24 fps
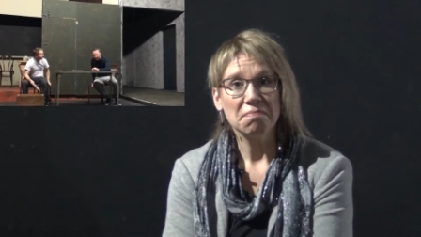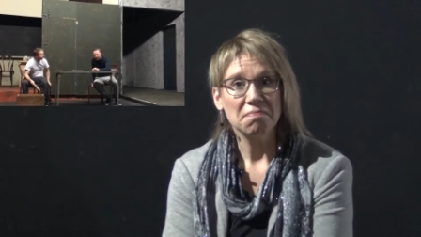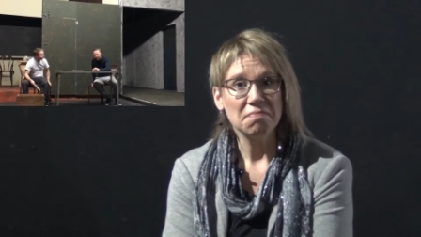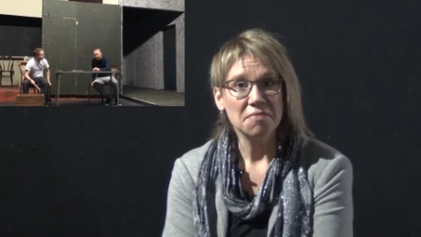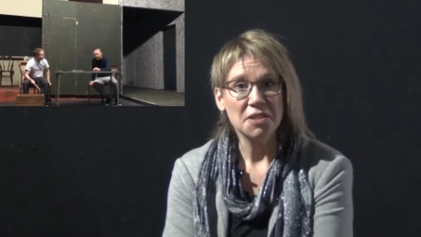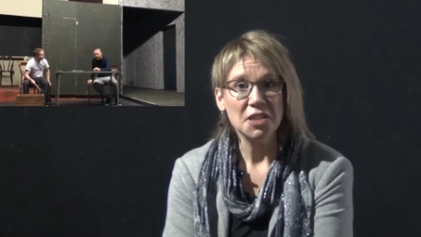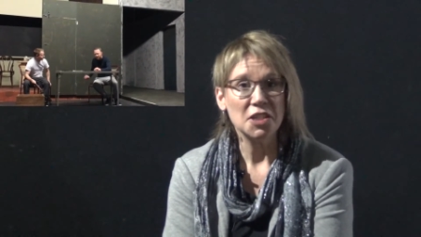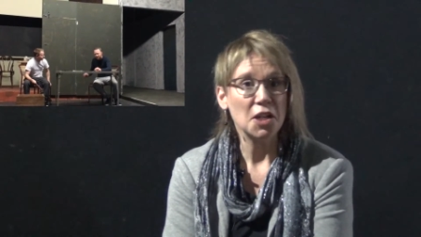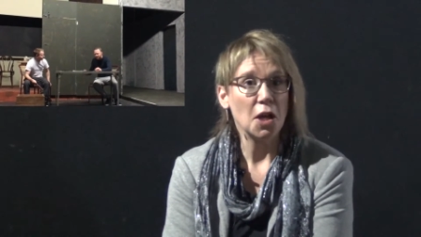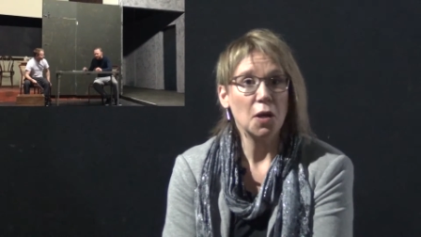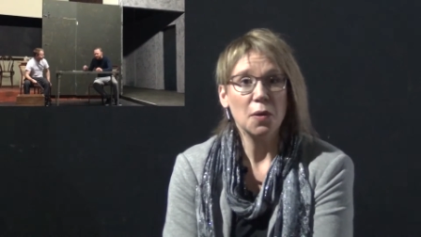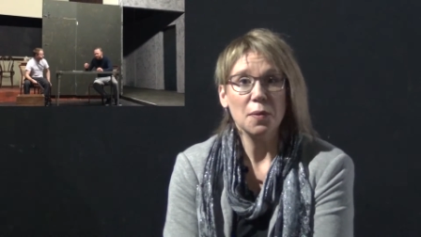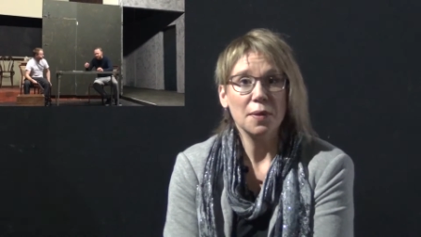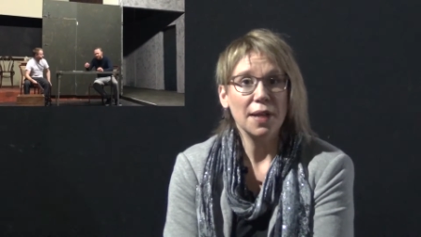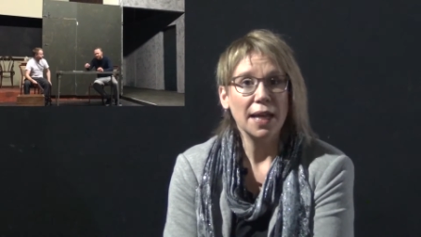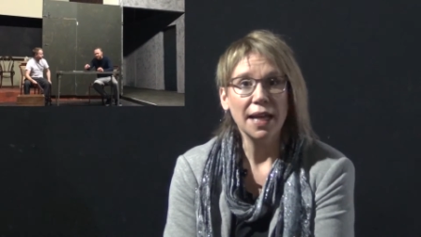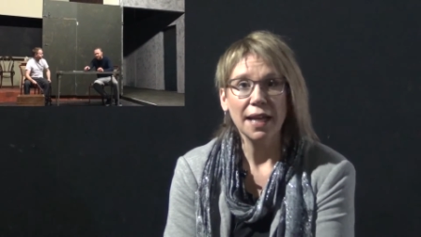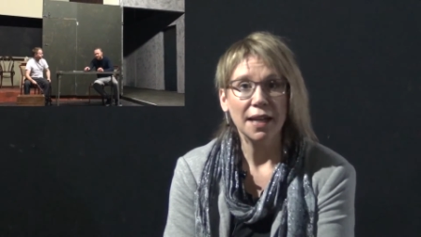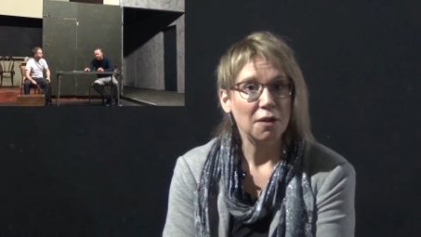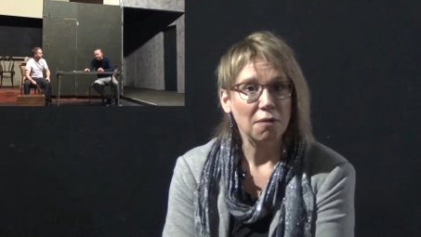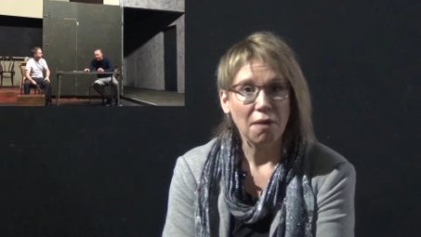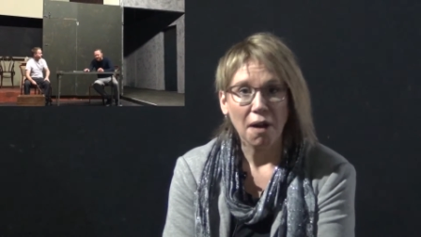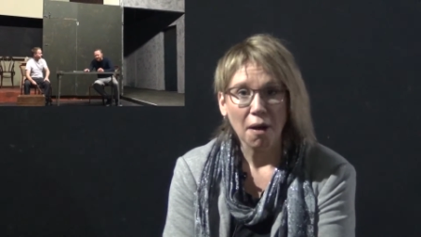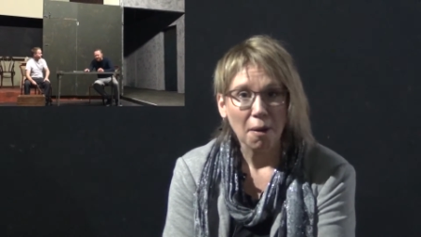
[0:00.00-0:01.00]
showed
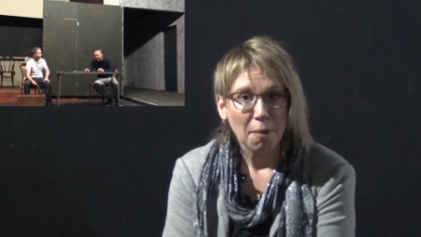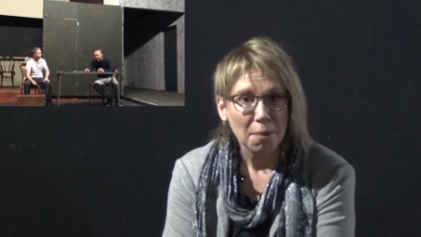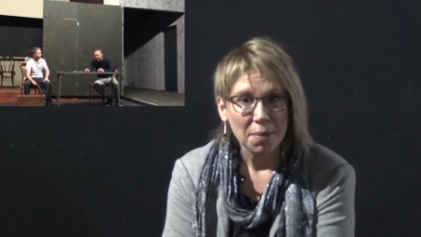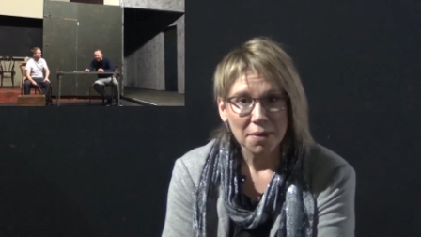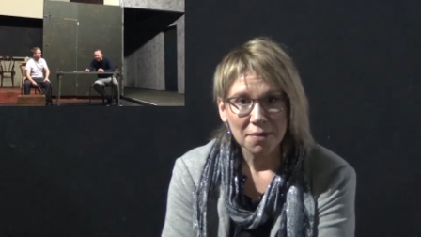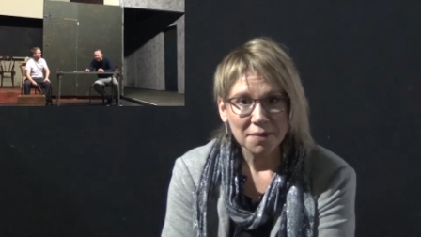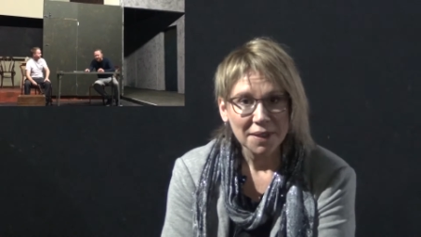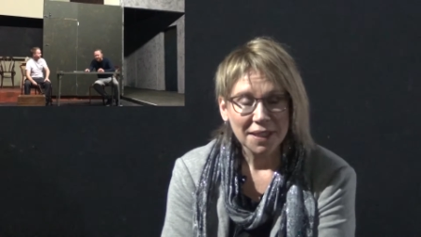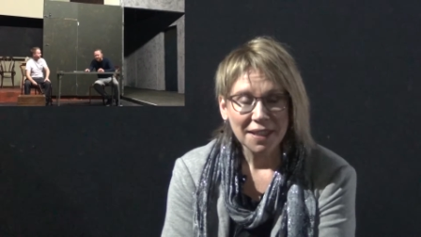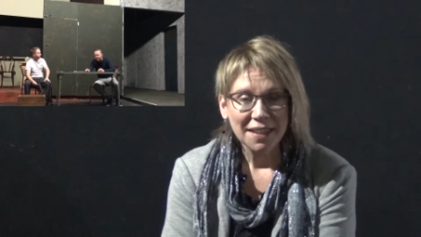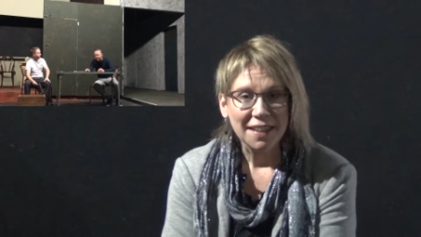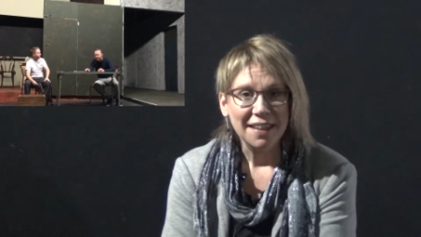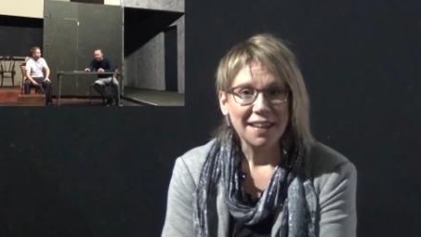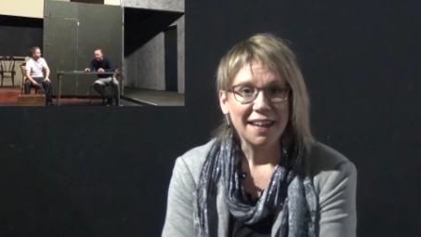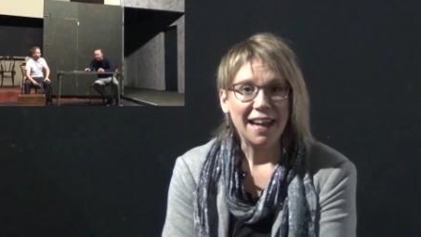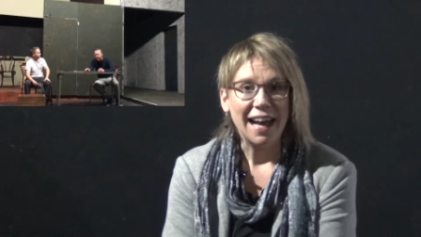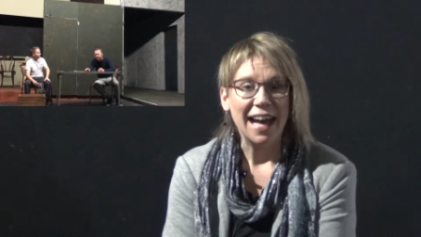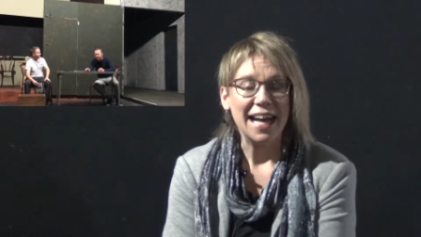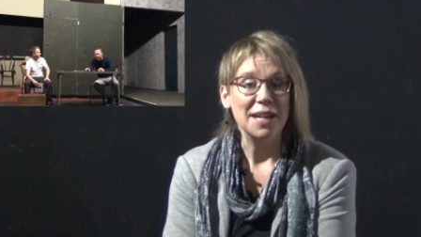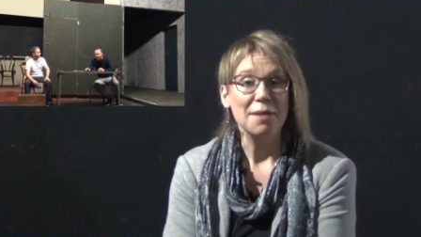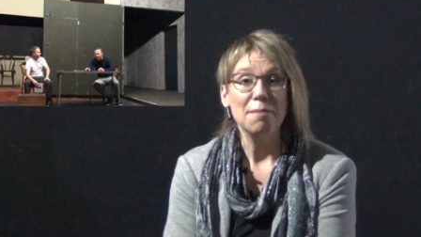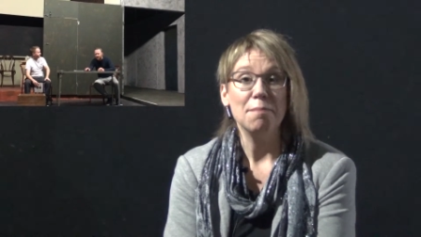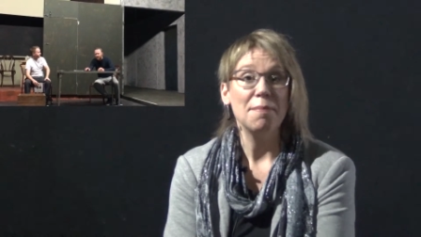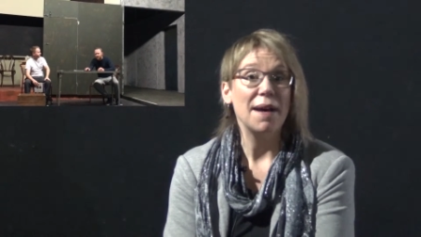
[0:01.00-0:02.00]
Hitler up
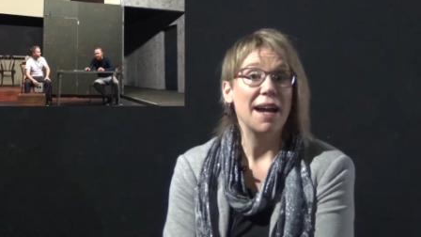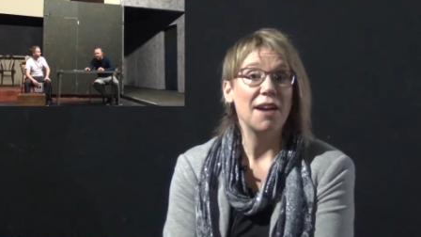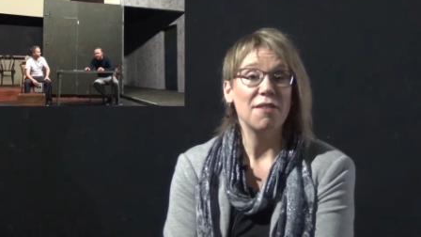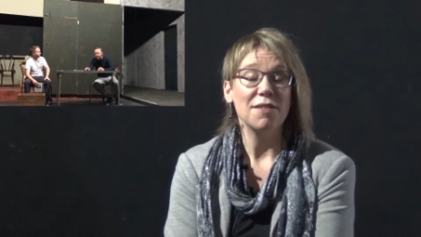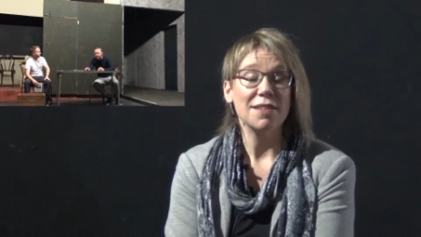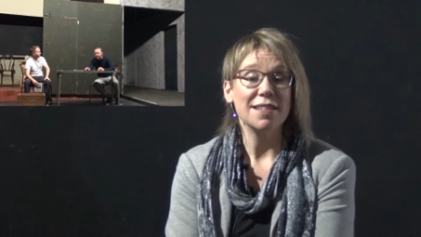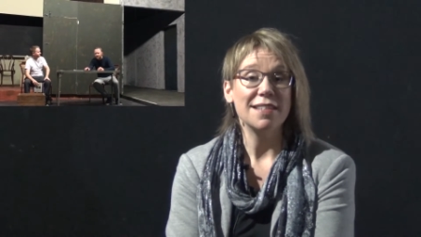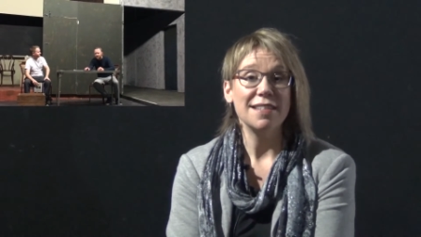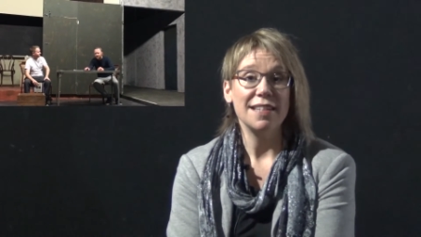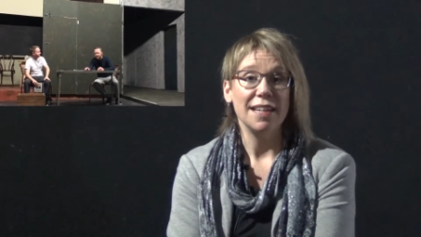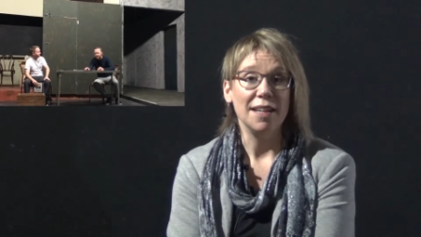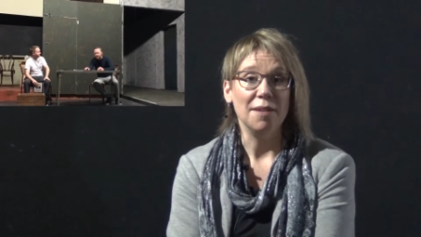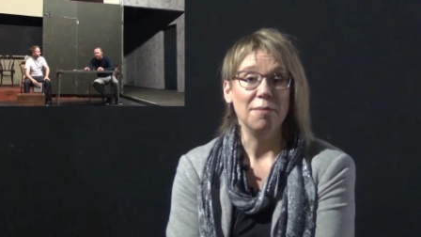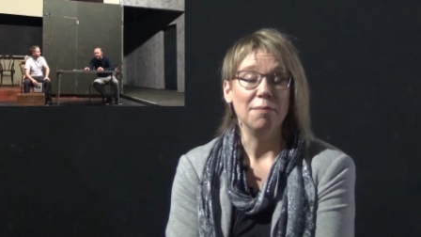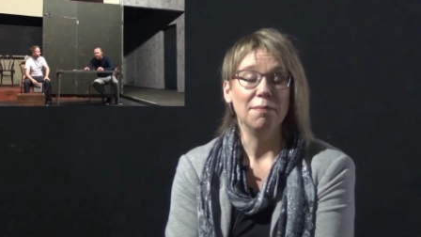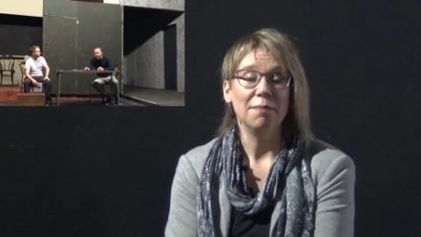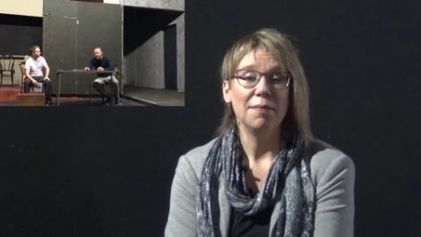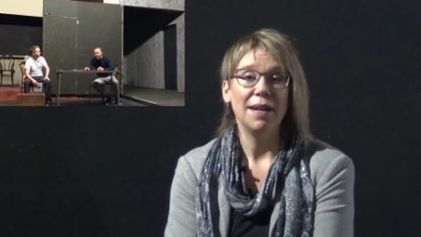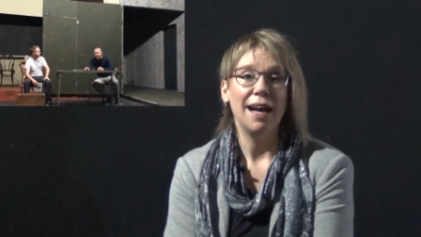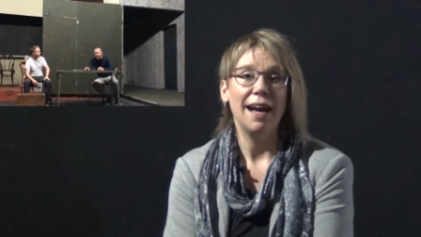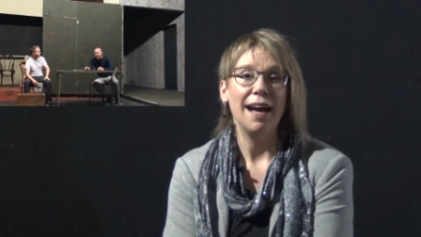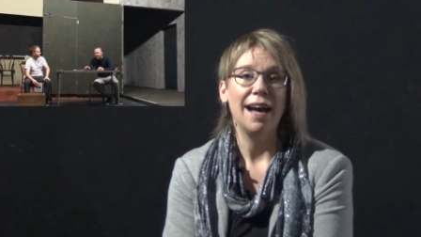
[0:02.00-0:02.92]
and embarrassed him,